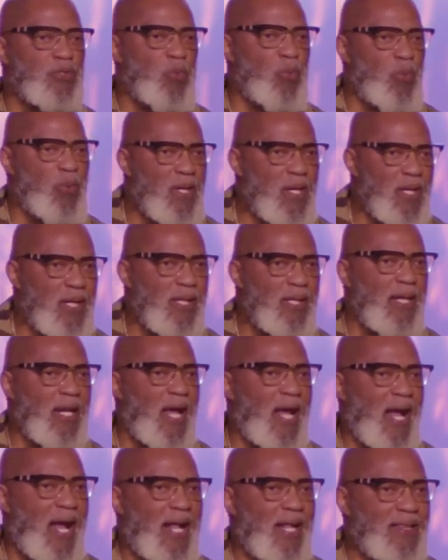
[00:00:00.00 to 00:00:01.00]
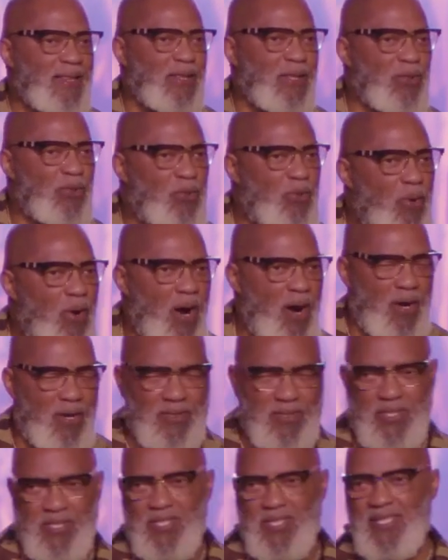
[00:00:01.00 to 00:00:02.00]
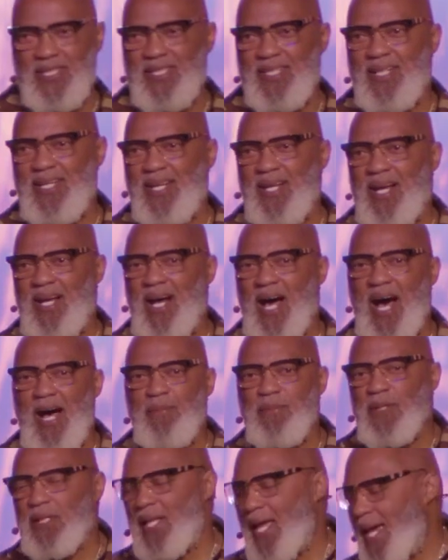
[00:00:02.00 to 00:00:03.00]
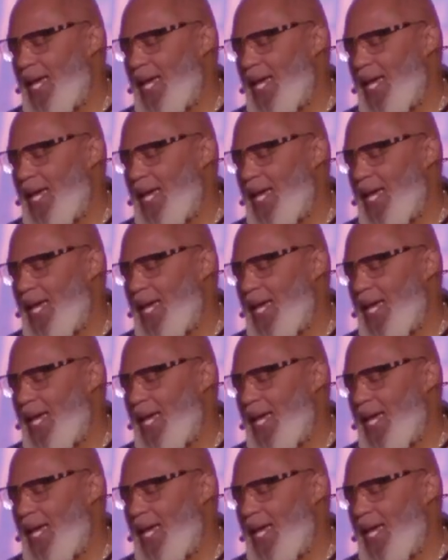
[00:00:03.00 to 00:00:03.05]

was won at the cross. I'm